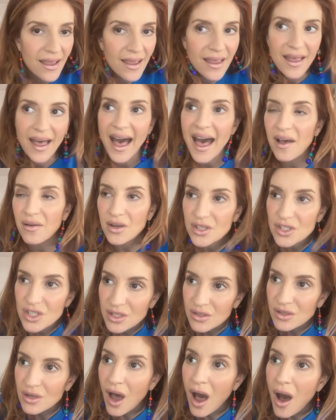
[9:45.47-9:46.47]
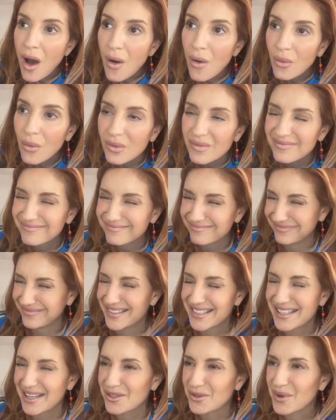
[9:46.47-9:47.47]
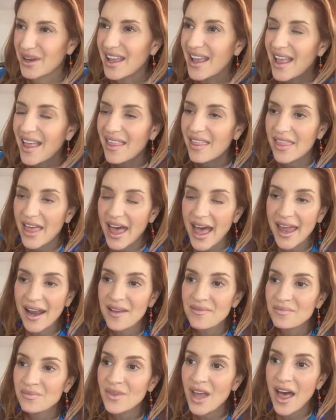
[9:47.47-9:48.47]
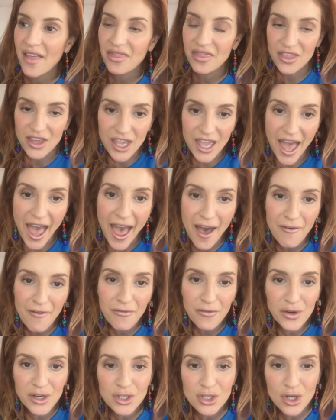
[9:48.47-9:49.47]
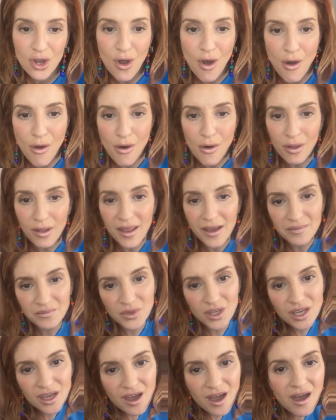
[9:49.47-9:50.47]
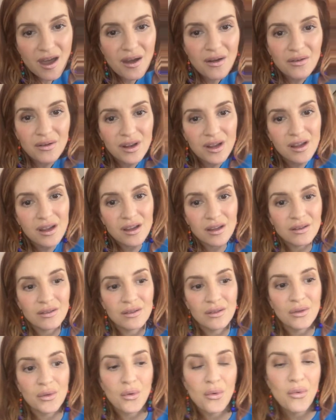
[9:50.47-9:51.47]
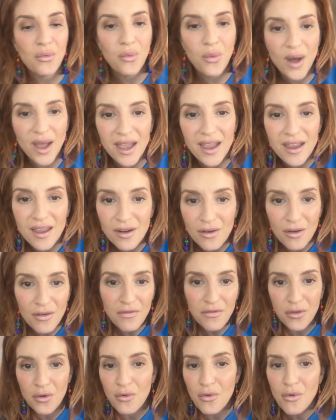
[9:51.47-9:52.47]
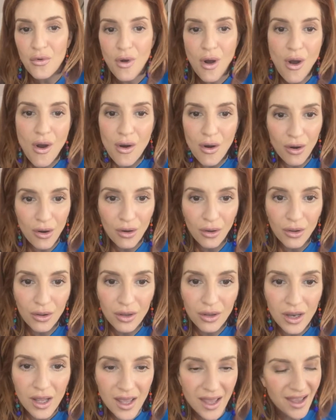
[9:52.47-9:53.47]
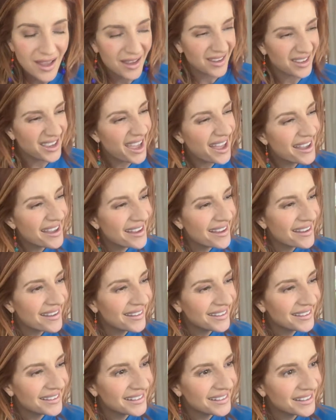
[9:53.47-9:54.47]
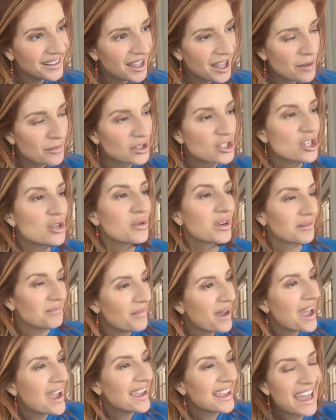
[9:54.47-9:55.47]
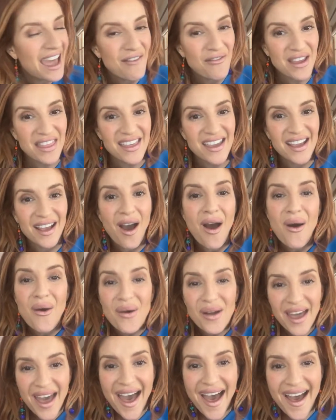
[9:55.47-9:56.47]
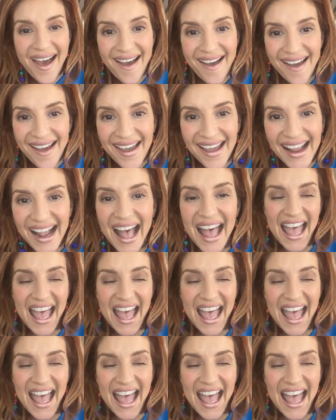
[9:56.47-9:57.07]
How could you know, this sounds weird, that I'm not the average girl? I'm carrying the weight of the world. Yeah, but you can make everything okay.